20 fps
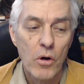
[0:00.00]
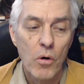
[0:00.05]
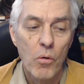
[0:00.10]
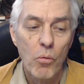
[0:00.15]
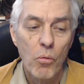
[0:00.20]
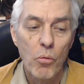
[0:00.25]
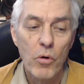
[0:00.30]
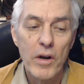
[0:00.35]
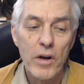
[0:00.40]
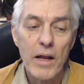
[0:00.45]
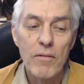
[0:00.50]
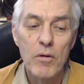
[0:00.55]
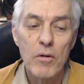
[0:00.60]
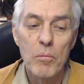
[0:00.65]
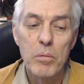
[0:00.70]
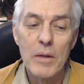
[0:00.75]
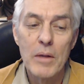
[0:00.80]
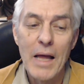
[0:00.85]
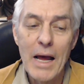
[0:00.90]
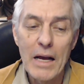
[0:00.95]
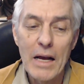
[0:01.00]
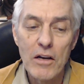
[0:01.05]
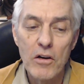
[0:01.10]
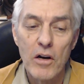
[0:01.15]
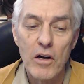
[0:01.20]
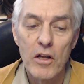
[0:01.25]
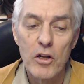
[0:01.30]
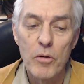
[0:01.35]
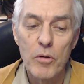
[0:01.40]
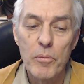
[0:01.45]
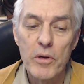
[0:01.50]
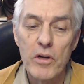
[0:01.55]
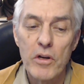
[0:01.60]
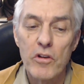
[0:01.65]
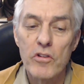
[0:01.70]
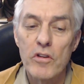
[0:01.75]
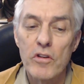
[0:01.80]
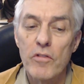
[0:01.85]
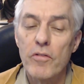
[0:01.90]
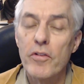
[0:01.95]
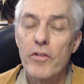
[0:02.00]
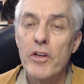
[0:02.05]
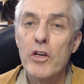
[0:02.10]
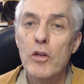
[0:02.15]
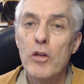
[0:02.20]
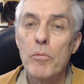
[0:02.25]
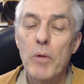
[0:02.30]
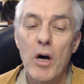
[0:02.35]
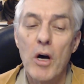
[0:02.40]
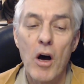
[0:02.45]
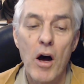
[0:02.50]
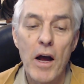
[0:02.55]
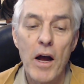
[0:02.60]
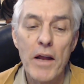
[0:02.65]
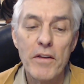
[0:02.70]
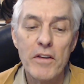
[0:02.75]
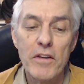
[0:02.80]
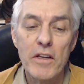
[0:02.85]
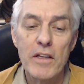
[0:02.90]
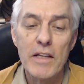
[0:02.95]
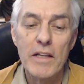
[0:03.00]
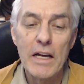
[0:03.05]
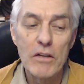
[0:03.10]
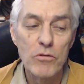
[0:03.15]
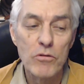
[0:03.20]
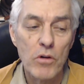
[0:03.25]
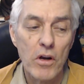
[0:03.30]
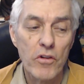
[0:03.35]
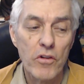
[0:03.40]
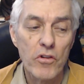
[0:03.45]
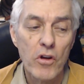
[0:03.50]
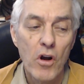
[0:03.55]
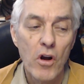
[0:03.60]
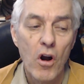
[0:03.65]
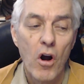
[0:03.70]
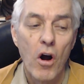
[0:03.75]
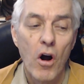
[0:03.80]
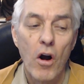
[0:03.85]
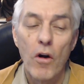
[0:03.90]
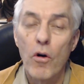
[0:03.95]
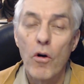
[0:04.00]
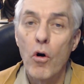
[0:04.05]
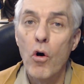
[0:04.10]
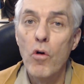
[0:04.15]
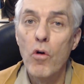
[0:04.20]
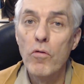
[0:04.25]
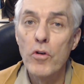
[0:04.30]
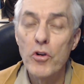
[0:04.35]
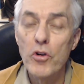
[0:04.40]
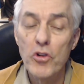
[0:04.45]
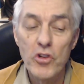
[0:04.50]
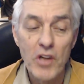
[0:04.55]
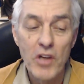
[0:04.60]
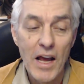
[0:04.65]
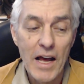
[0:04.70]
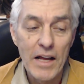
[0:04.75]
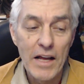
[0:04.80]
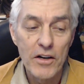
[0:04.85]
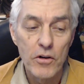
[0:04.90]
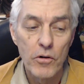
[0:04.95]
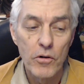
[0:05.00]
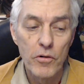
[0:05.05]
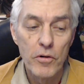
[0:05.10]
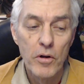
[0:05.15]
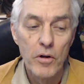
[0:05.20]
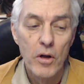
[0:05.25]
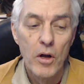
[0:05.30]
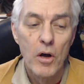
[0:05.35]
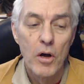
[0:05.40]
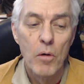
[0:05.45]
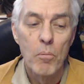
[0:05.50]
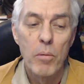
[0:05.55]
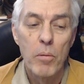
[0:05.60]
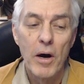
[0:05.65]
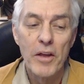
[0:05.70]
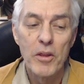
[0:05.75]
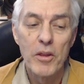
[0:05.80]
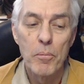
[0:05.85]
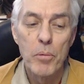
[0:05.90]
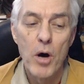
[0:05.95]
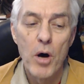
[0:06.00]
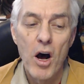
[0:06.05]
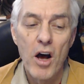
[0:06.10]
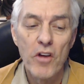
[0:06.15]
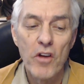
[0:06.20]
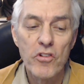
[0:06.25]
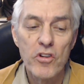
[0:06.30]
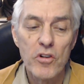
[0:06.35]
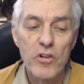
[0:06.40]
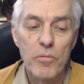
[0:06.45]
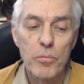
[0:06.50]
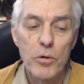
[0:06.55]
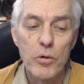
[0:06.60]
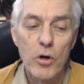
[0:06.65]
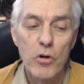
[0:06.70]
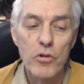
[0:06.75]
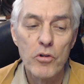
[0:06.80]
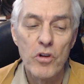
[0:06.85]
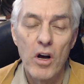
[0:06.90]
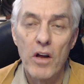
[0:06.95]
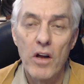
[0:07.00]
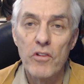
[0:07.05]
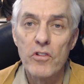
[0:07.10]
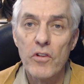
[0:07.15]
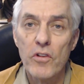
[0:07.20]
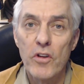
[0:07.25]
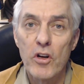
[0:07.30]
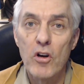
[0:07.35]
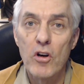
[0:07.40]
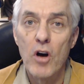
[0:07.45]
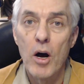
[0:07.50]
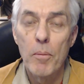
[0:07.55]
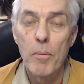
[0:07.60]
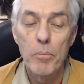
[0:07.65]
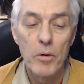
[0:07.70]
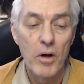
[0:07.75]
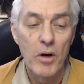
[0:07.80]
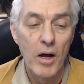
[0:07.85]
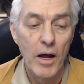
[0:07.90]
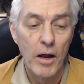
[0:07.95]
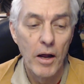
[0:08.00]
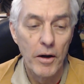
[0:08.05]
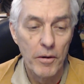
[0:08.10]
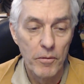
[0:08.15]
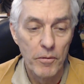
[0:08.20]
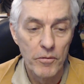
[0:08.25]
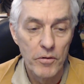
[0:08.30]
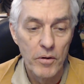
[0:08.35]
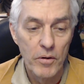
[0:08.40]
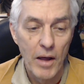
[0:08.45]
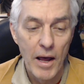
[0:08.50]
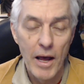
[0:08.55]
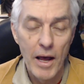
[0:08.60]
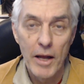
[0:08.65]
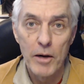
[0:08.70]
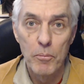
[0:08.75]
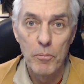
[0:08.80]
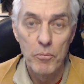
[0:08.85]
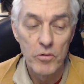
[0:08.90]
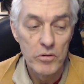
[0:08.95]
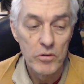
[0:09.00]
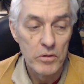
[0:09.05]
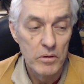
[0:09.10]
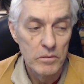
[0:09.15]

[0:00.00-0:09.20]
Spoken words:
would have a black color because the field behind the electrons are overshadowed by the positive protons in the copper atoms.